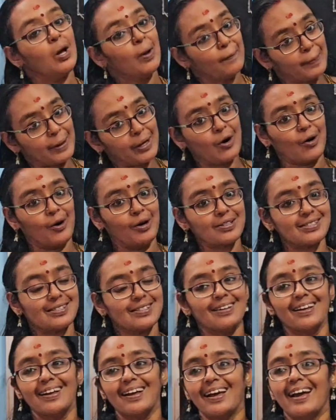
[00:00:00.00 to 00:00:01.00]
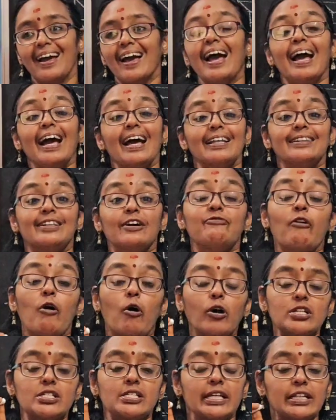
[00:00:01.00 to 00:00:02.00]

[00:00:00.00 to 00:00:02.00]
Because the force,